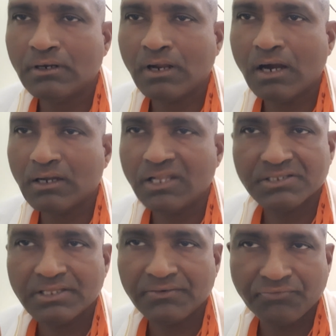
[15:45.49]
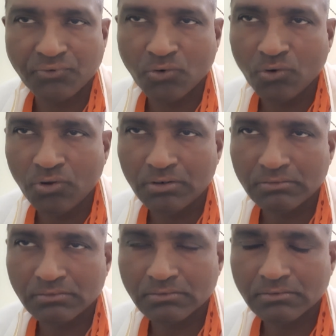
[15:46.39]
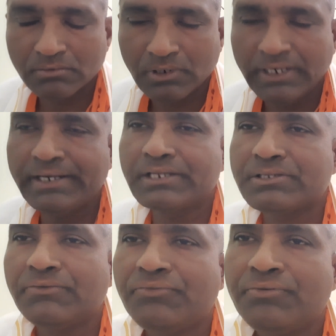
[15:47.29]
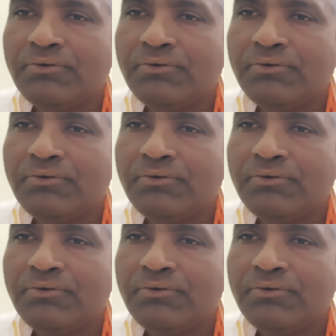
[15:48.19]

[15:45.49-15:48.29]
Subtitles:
not less than 4 liters of